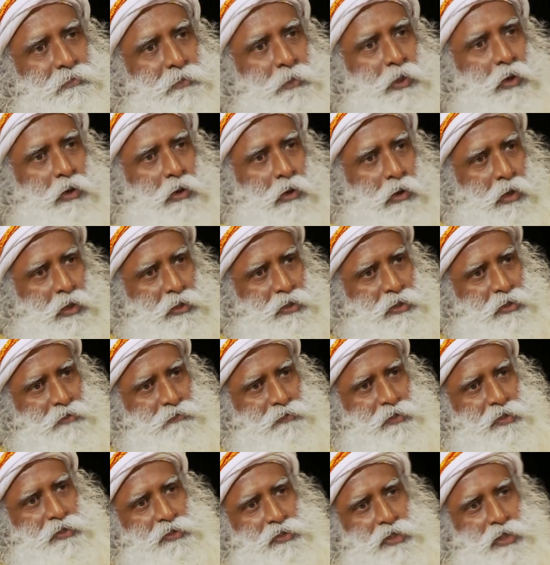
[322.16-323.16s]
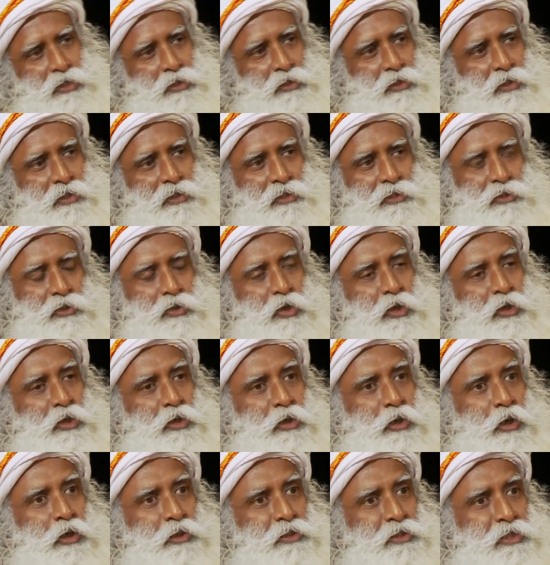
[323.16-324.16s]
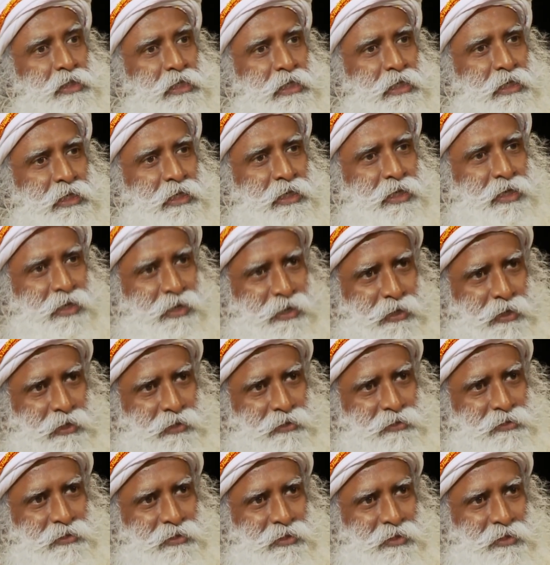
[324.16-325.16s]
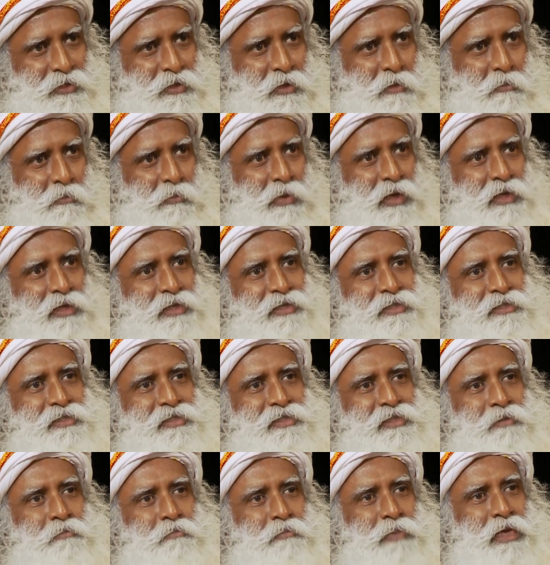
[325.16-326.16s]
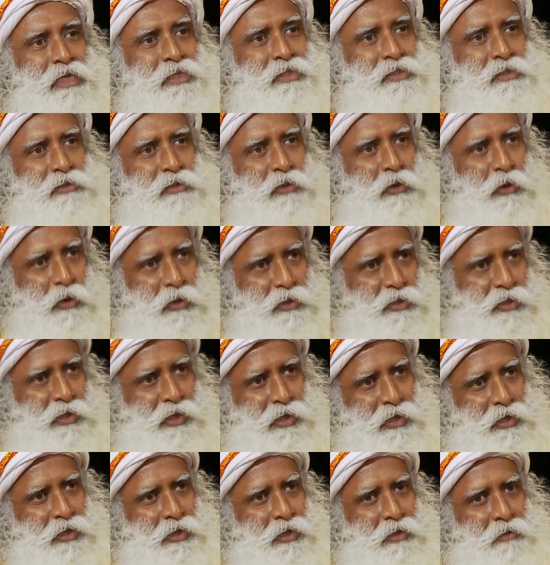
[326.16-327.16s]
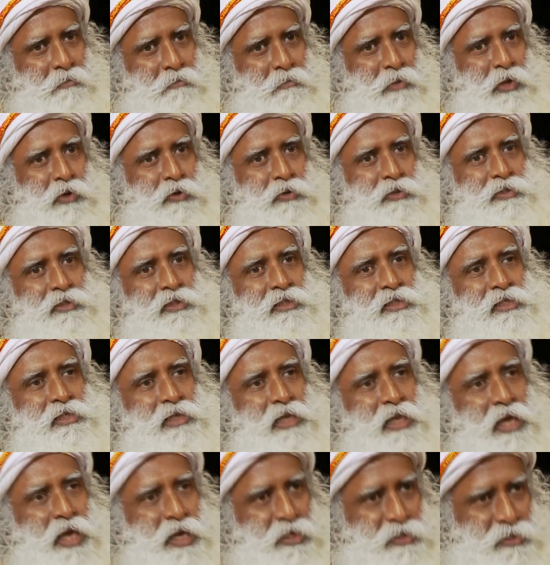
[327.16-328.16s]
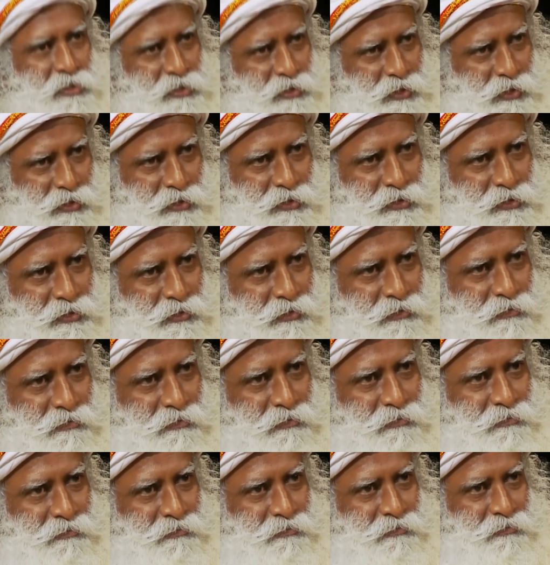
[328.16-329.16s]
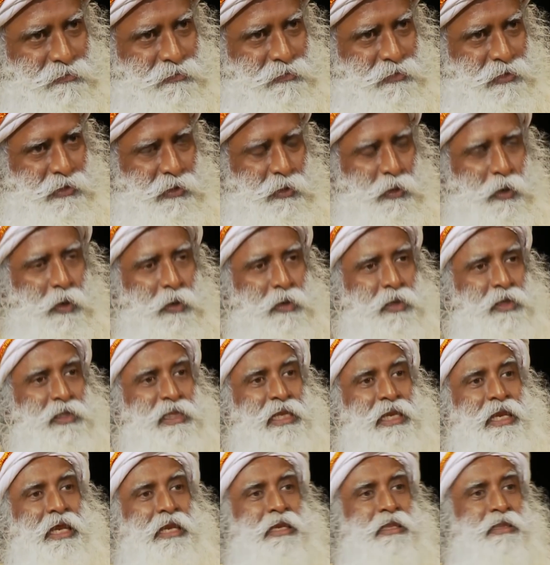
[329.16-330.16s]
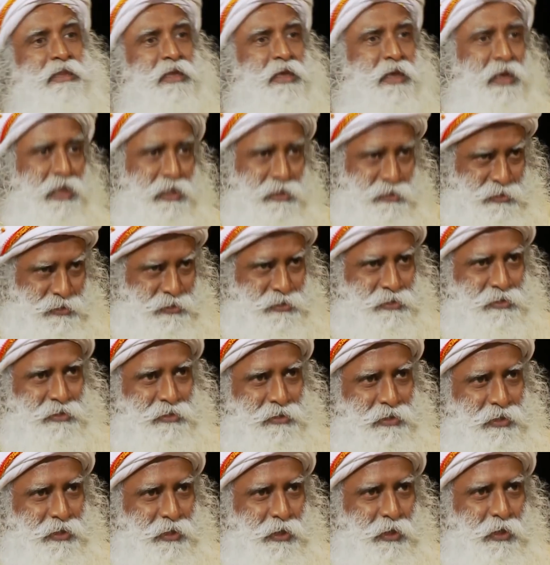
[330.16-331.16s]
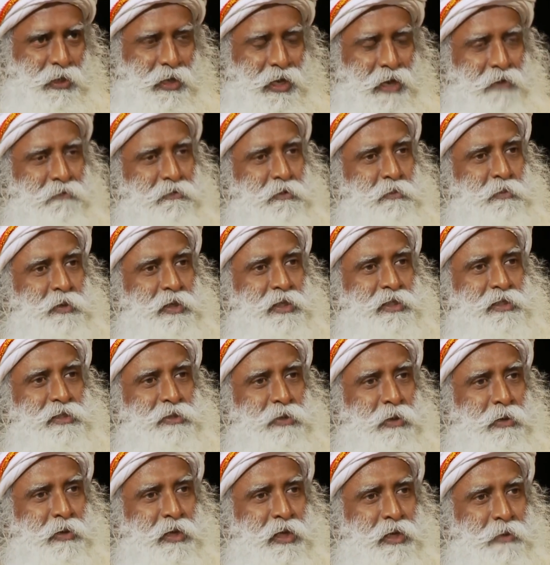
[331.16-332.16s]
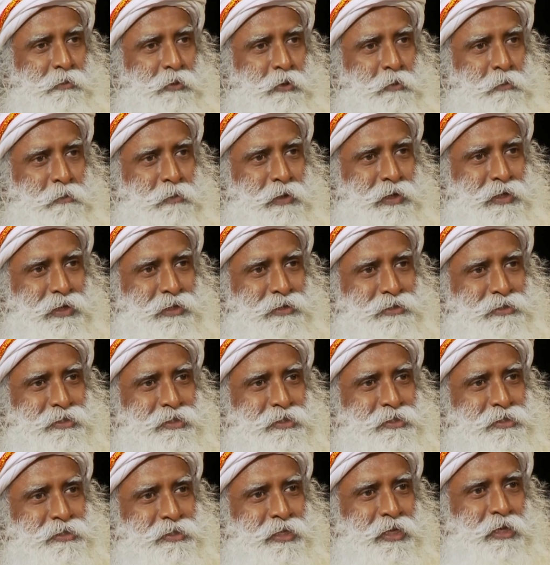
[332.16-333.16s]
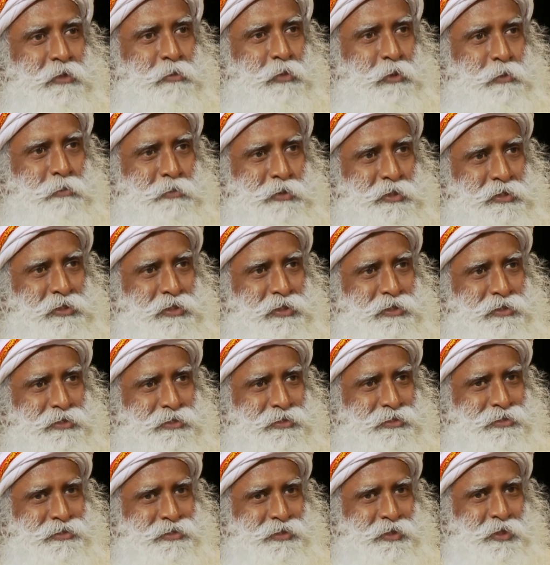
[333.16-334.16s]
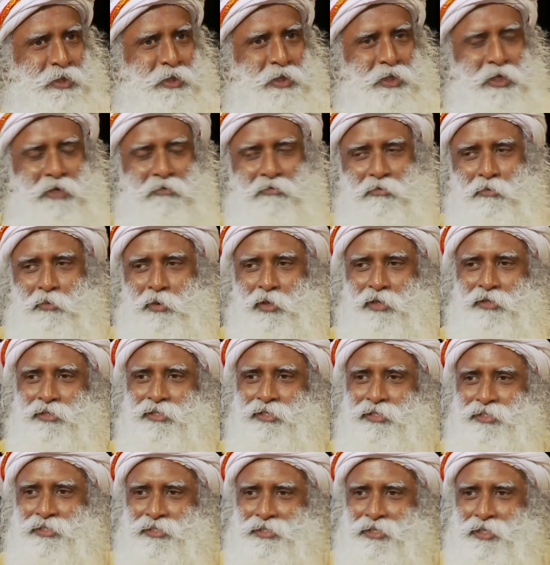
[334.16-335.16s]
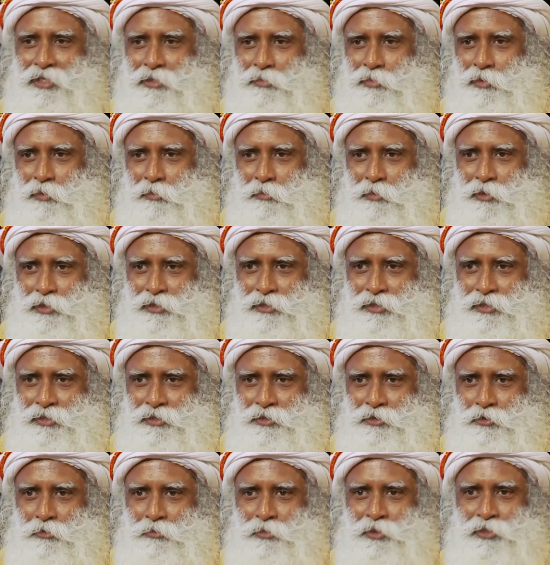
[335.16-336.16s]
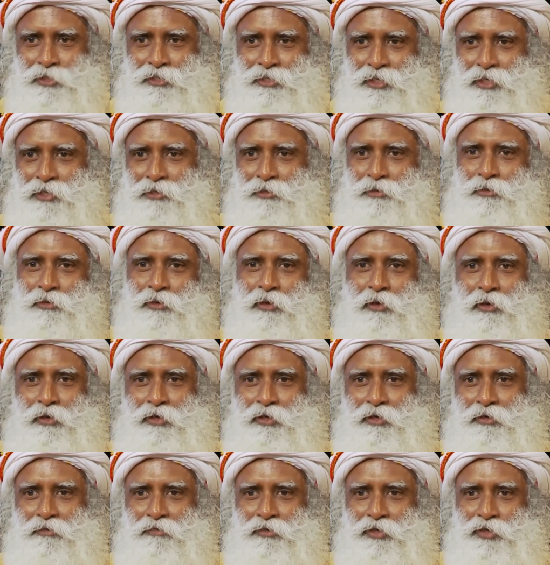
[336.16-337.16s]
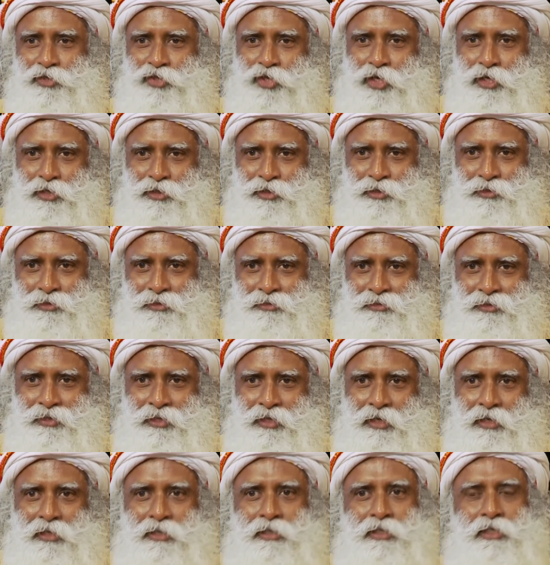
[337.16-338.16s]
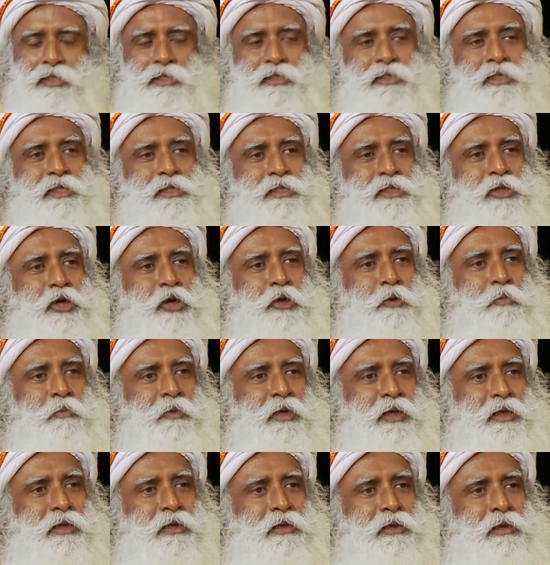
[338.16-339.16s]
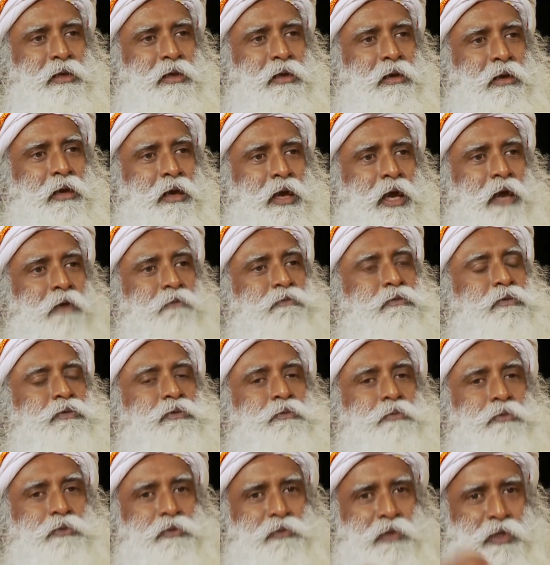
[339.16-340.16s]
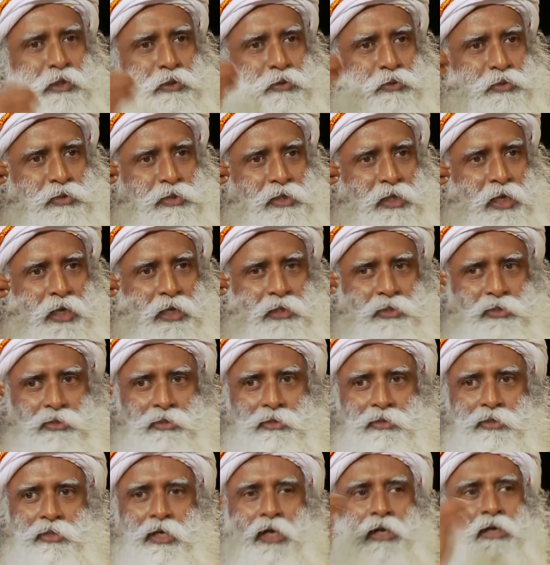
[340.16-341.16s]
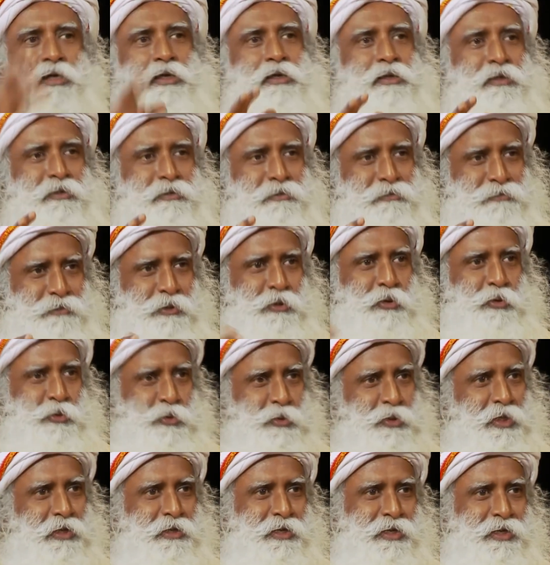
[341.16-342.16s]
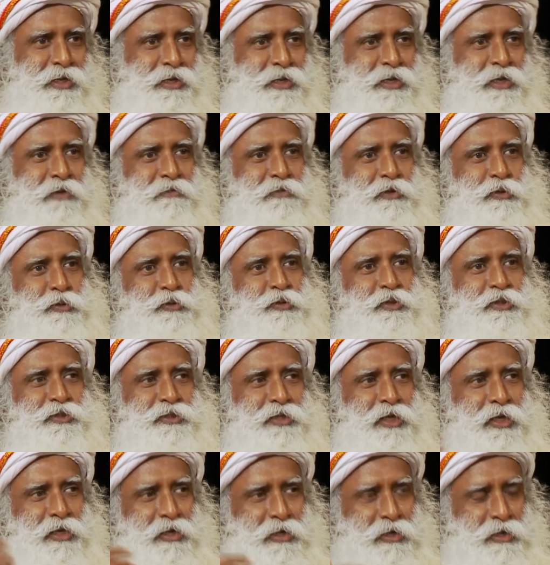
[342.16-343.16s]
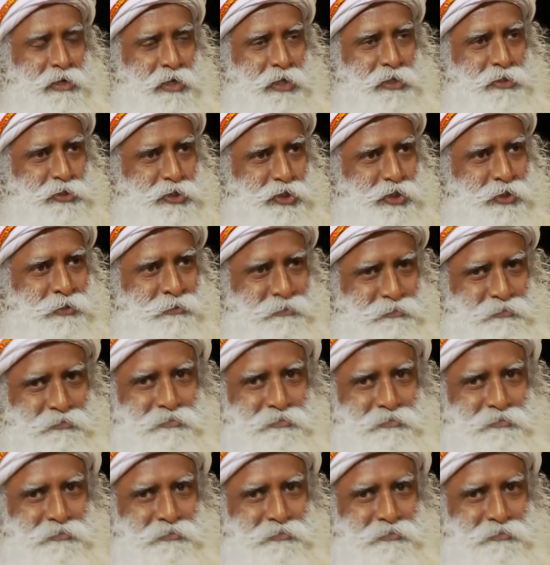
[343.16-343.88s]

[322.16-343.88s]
The order of the jungle is not logically correct, but it's the best order because it's lasted longer than anything else. Everybody is talking about building sustainable business. If you want a sustainable business, you must stick to the order of the jungle. This does not mean when you say jungle, you know, today in India we're using jungle Raj.